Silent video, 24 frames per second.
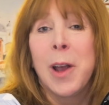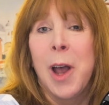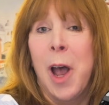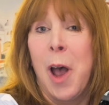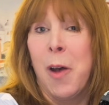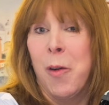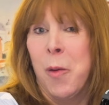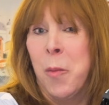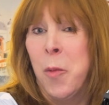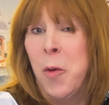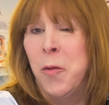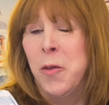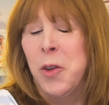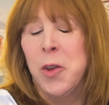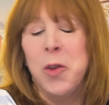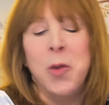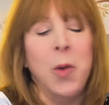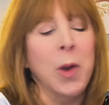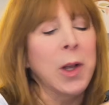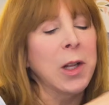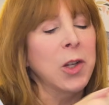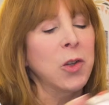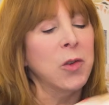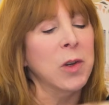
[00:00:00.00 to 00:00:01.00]
I'll remove the
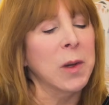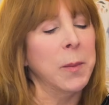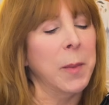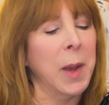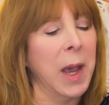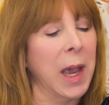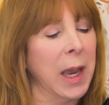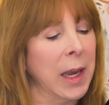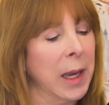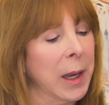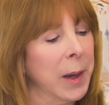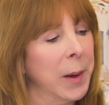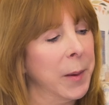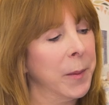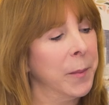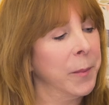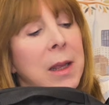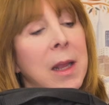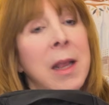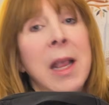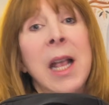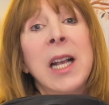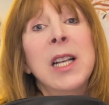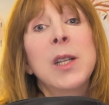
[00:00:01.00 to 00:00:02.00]
toiletry bag.
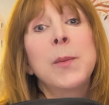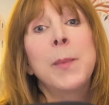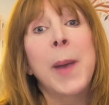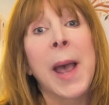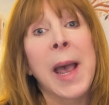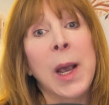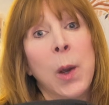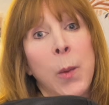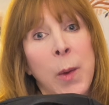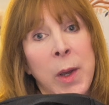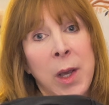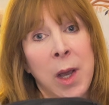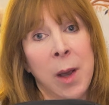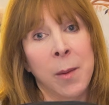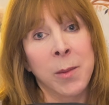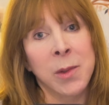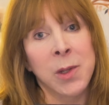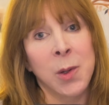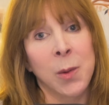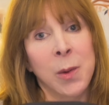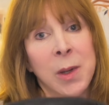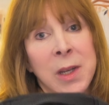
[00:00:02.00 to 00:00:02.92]
The next bag we come to